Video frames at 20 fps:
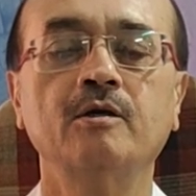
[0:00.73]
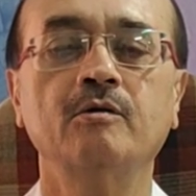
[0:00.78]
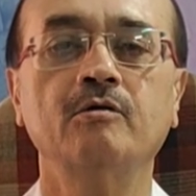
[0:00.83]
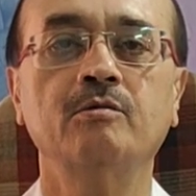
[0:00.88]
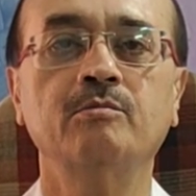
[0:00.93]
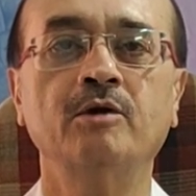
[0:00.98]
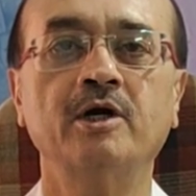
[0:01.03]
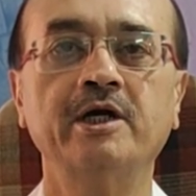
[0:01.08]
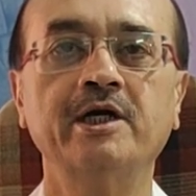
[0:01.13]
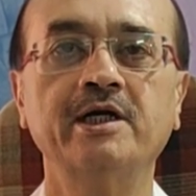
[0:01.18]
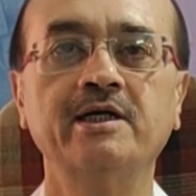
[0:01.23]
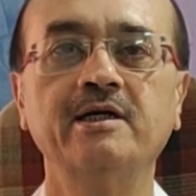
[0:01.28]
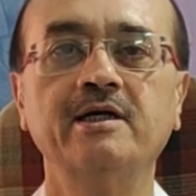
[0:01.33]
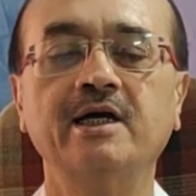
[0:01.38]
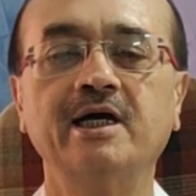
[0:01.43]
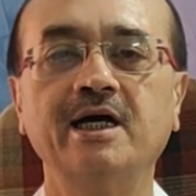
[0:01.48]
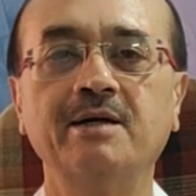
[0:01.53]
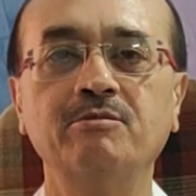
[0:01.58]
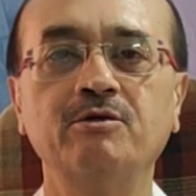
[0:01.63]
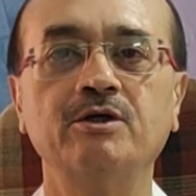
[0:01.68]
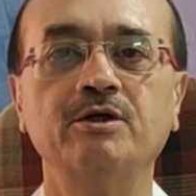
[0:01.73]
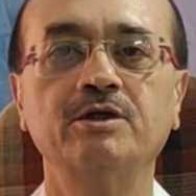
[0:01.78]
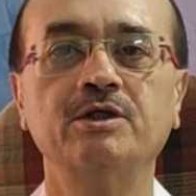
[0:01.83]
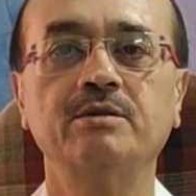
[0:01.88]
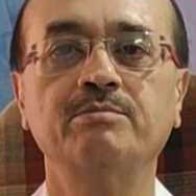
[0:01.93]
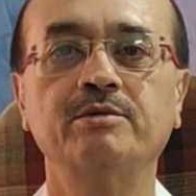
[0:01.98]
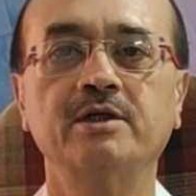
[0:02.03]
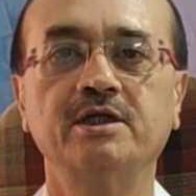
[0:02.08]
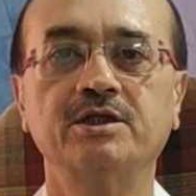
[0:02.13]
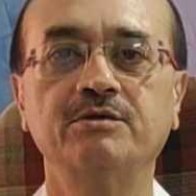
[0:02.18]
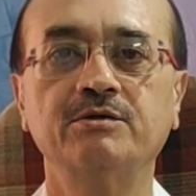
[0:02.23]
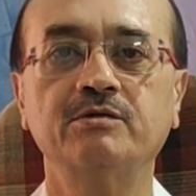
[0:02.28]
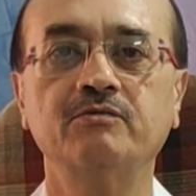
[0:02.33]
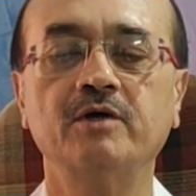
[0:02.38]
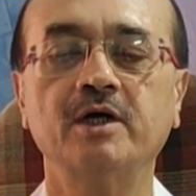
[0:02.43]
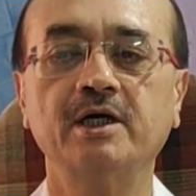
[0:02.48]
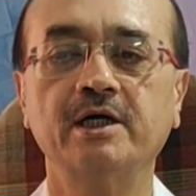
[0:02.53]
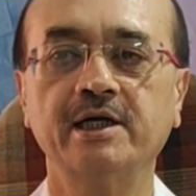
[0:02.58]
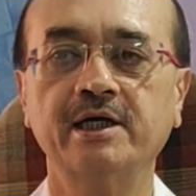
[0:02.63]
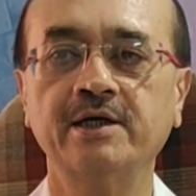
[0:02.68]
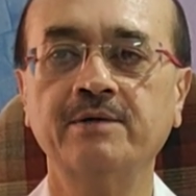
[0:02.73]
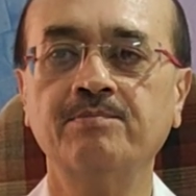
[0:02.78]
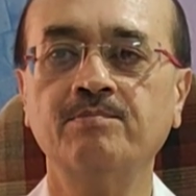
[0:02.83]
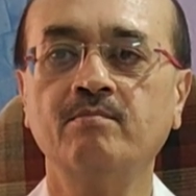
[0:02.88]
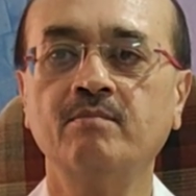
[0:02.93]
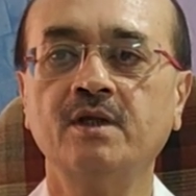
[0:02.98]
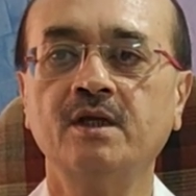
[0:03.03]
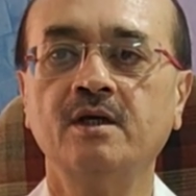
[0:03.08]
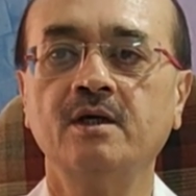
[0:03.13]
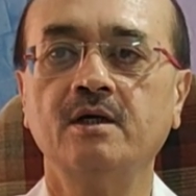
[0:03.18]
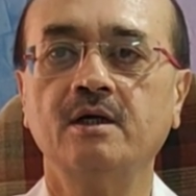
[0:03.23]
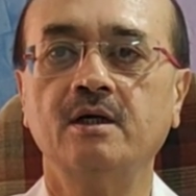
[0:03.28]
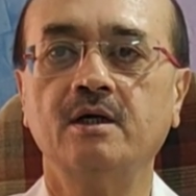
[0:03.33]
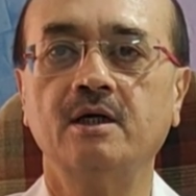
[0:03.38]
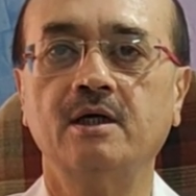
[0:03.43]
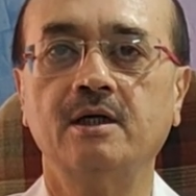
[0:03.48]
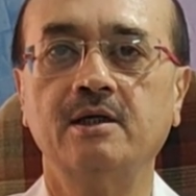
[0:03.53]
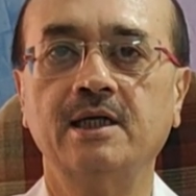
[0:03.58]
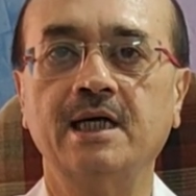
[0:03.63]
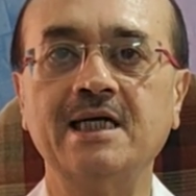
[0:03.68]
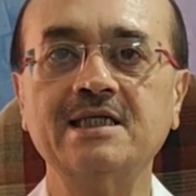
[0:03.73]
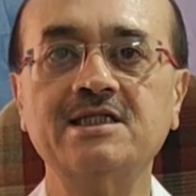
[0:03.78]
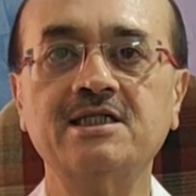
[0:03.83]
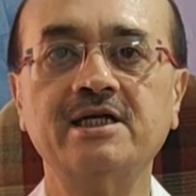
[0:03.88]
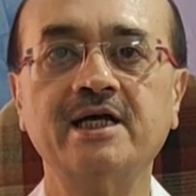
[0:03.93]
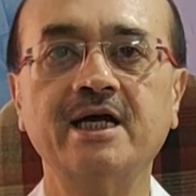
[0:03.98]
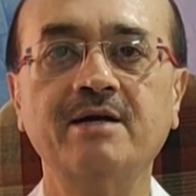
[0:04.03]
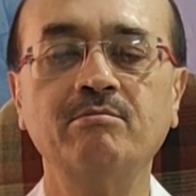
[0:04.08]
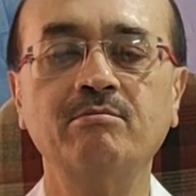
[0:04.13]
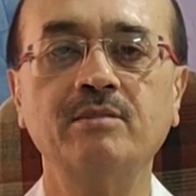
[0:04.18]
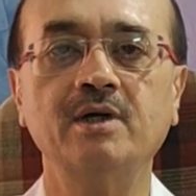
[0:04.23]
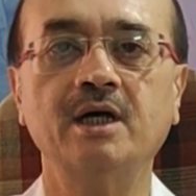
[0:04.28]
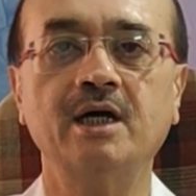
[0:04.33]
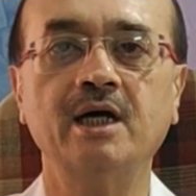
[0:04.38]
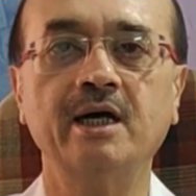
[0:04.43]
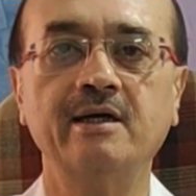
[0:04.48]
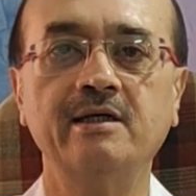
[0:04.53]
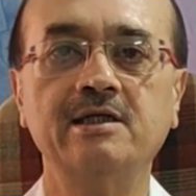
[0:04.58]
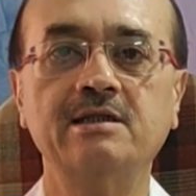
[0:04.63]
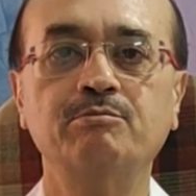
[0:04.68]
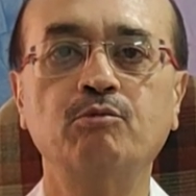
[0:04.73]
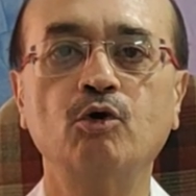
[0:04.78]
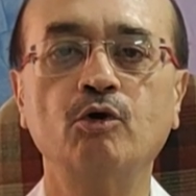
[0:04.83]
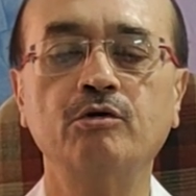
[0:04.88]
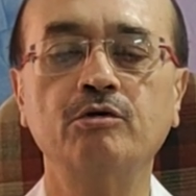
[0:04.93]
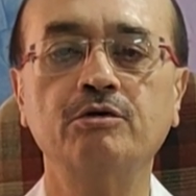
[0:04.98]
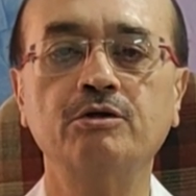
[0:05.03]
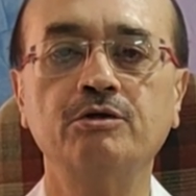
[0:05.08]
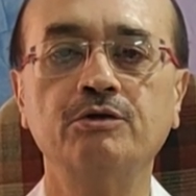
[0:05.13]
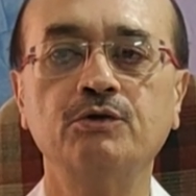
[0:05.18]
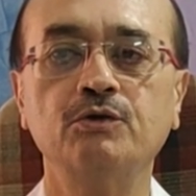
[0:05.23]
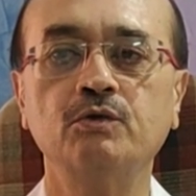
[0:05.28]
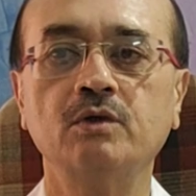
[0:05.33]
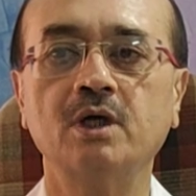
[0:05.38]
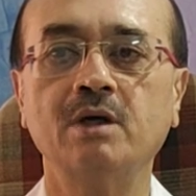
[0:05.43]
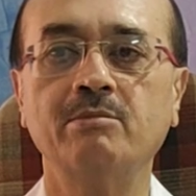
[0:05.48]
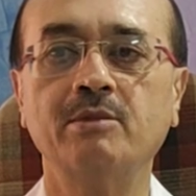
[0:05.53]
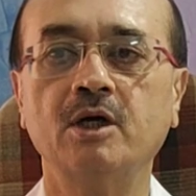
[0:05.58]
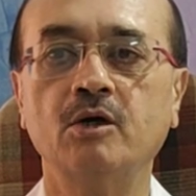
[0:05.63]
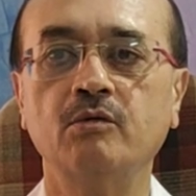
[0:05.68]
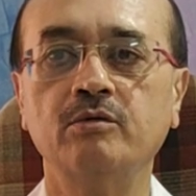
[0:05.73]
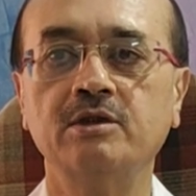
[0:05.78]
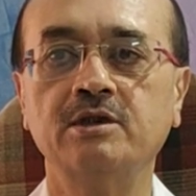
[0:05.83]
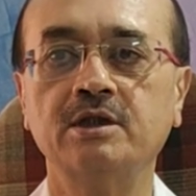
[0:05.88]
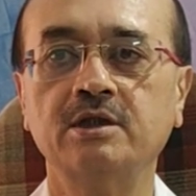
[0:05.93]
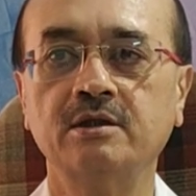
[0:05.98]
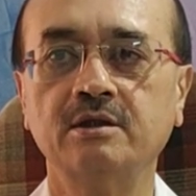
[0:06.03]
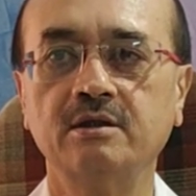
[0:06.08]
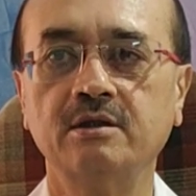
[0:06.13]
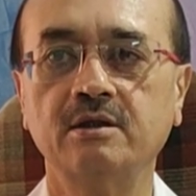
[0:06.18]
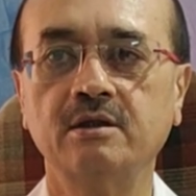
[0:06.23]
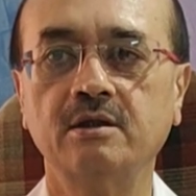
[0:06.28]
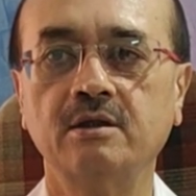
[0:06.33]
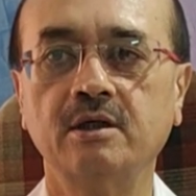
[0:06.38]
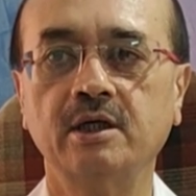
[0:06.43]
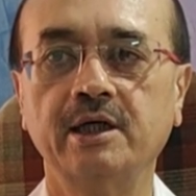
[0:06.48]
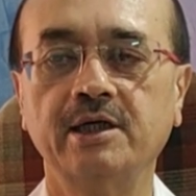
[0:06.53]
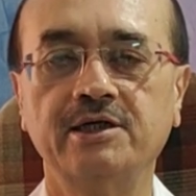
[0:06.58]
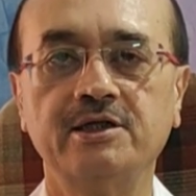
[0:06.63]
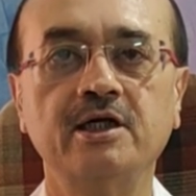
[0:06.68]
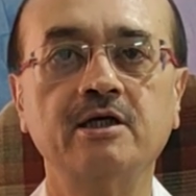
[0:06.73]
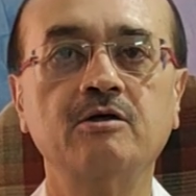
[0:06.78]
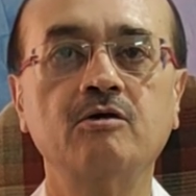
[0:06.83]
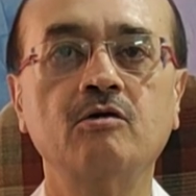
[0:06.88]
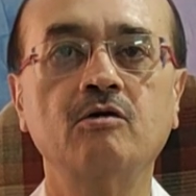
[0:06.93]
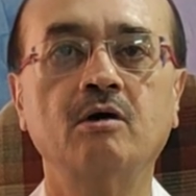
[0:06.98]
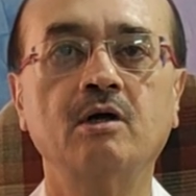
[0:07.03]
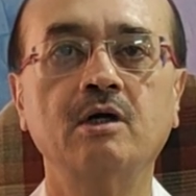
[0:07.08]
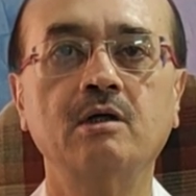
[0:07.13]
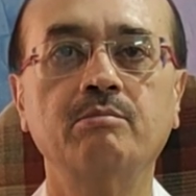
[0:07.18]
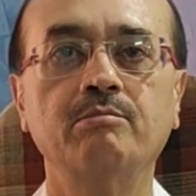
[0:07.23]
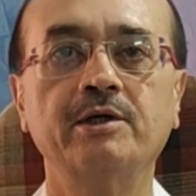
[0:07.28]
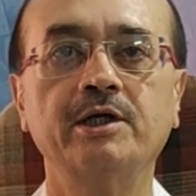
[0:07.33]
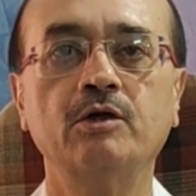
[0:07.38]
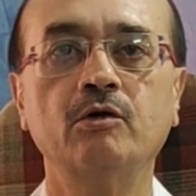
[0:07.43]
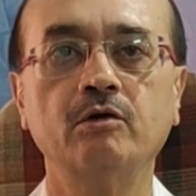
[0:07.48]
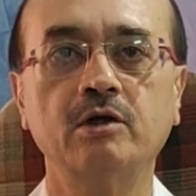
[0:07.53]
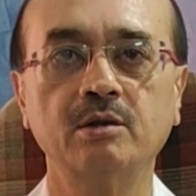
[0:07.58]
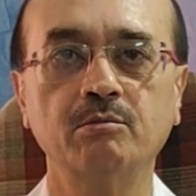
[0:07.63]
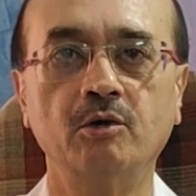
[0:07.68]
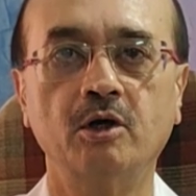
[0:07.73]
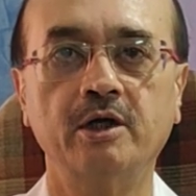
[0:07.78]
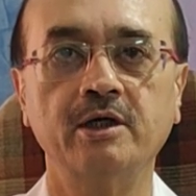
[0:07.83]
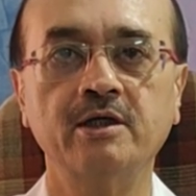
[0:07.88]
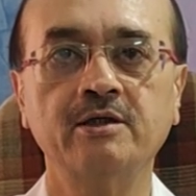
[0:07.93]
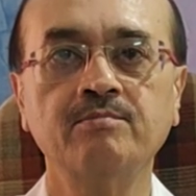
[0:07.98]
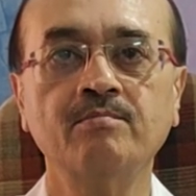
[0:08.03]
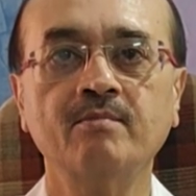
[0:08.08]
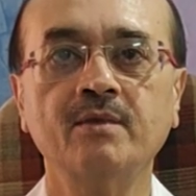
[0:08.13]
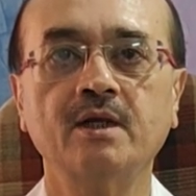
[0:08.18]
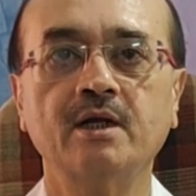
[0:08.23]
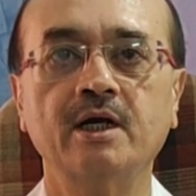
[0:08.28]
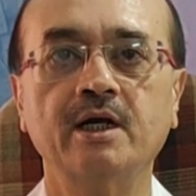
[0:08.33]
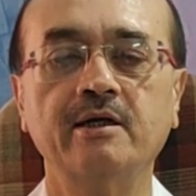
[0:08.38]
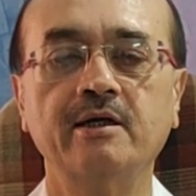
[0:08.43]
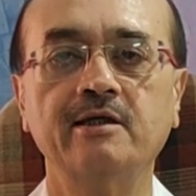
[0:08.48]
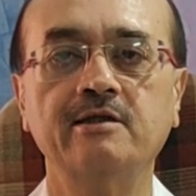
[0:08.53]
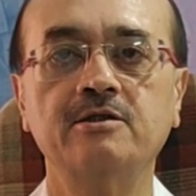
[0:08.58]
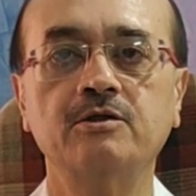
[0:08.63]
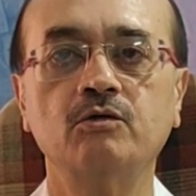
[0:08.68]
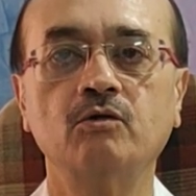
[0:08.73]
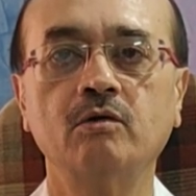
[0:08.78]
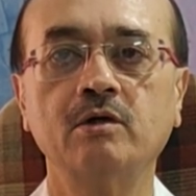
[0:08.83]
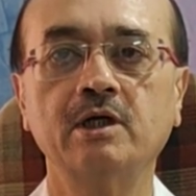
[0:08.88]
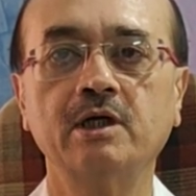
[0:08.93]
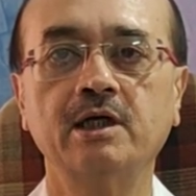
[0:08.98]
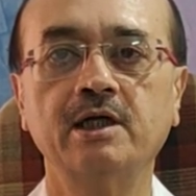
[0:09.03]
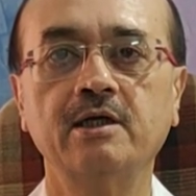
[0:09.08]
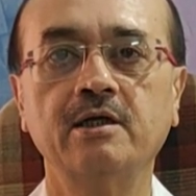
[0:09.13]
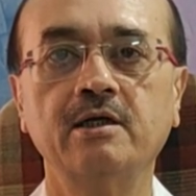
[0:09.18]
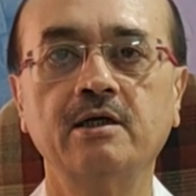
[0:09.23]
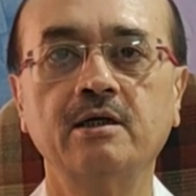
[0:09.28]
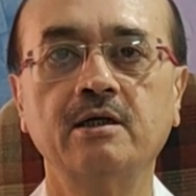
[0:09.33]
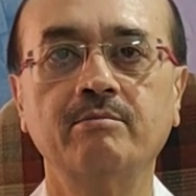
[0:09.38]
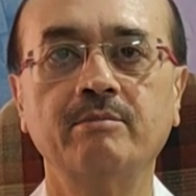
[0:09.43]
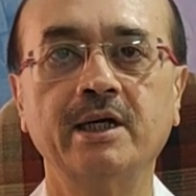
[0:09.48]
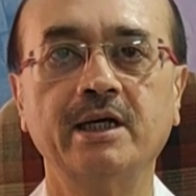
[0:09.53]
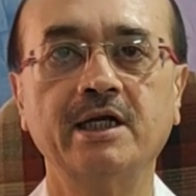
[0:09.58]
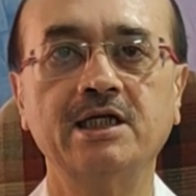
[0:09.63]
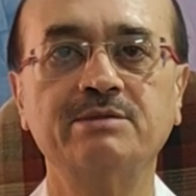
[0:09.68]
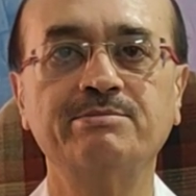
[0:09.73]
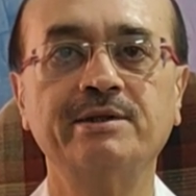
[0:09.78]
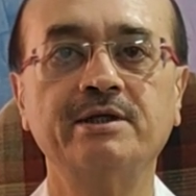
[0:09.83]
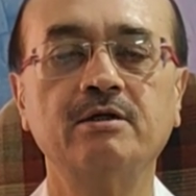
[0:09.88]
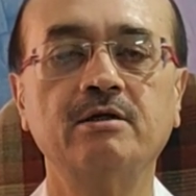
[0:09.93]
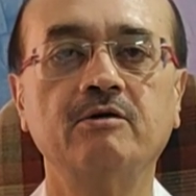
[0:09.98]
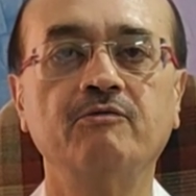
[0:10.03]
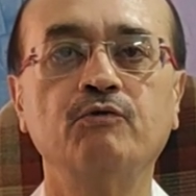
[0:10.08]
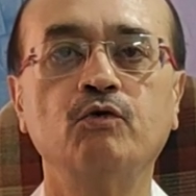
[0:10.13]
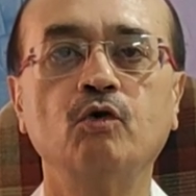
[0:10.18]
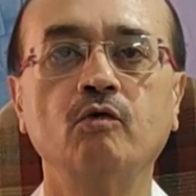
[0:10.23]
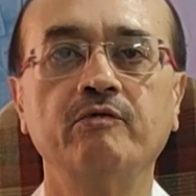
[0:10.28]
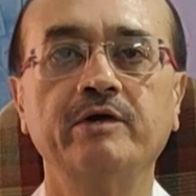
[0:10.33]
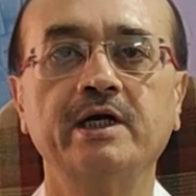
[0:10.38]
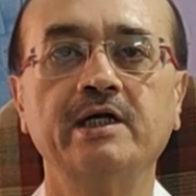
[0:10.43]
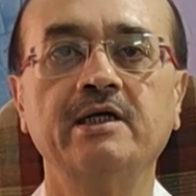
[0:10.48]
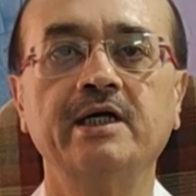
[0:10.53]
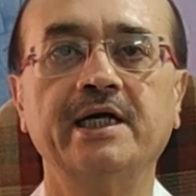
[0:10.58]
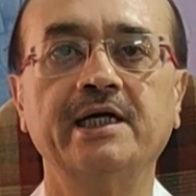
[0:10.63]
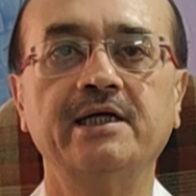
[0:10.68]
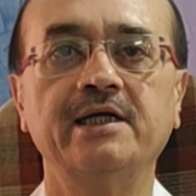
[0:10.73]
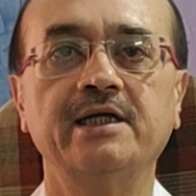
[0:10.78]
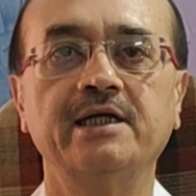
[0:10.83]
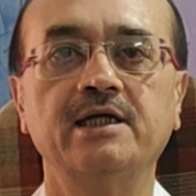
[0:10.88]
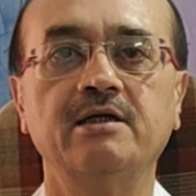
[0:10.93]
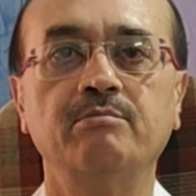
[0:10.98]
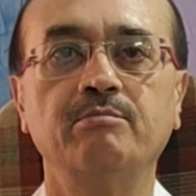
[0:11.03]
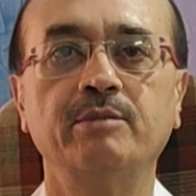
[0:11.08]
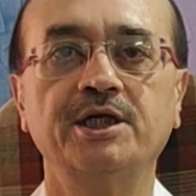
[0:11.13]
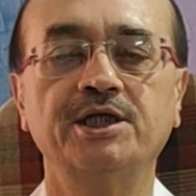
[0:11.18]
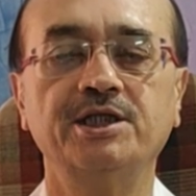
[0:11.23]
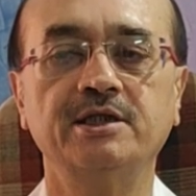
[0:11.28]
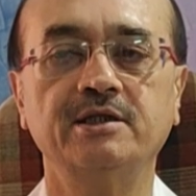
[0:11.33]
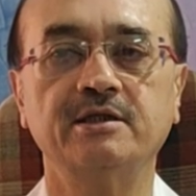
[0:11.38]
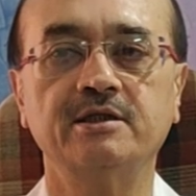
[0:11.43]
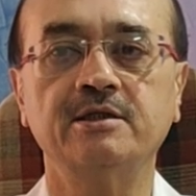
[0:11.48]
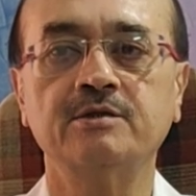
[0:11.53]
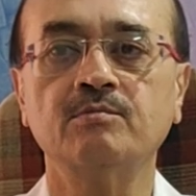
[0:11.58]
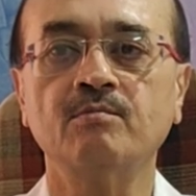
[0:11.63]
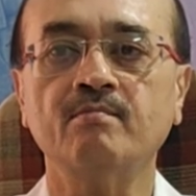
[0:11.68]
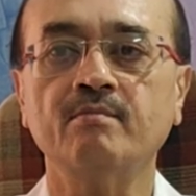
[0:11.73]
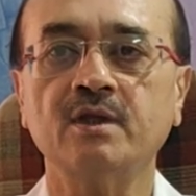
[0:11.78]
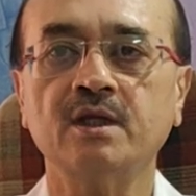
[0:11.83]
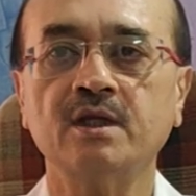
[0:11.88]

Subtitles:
Good morning, I am Dr. Pradyut Waghray. Last time I had spoken to you about a drug called pidotimod and its role in management of COVID-19 patients.